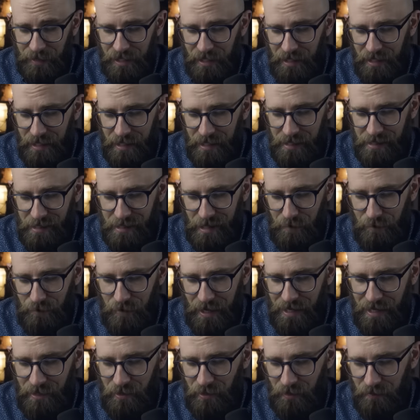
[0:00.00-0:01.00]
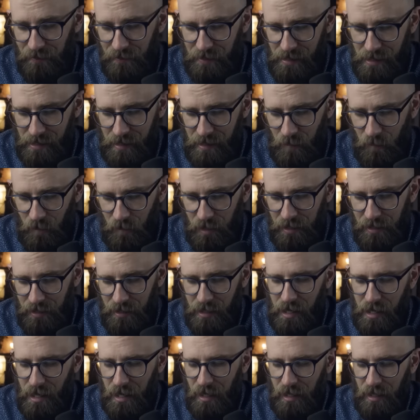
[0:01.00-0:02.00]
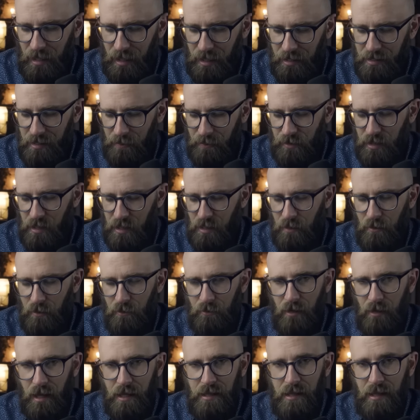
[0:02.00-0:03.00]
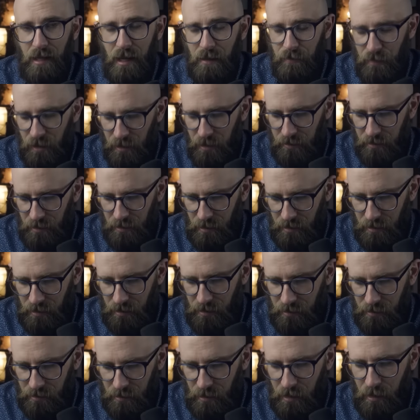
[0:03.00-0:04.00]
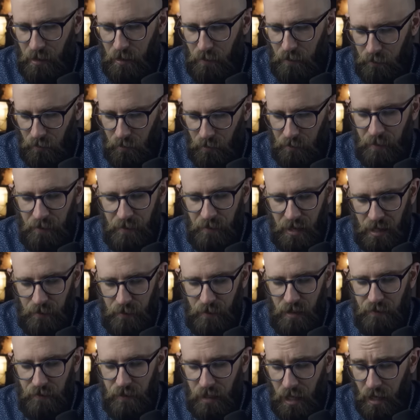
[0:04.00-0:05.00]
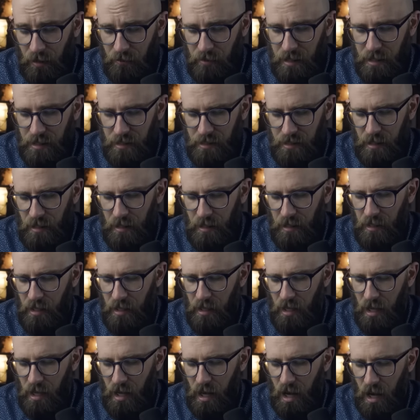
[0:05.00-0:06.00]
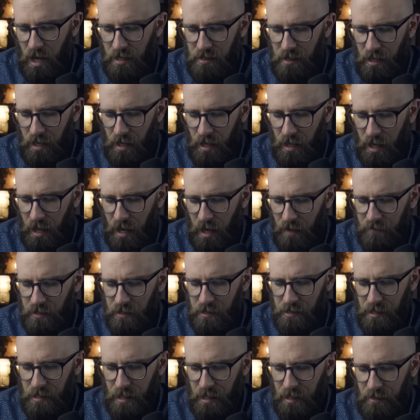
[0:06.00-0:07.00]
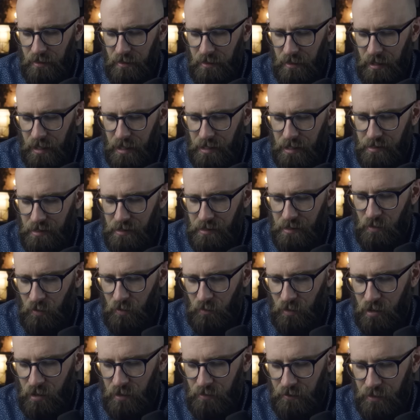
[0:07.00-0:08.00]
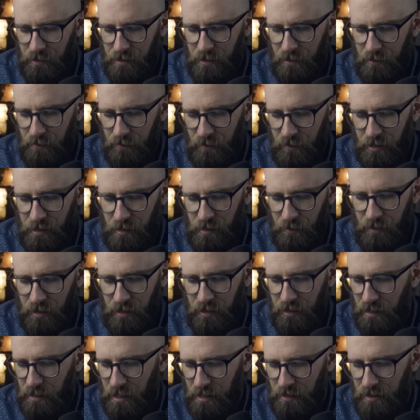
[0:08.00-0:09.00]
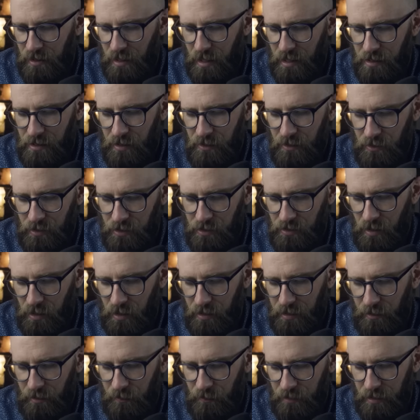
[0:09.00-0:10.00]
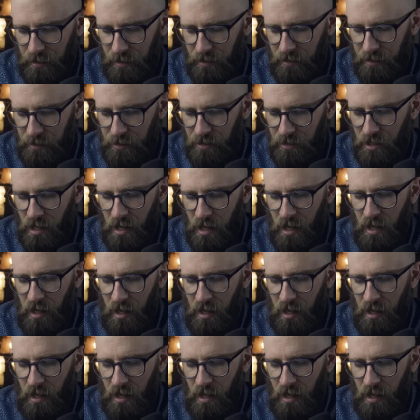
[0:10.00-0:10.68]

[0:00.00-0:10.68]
and I, same page on this one. Like somebody writing a birthday card from a baby. For that reason, I'd have to say that the letters weren't written by someone uneducated or struggling with English.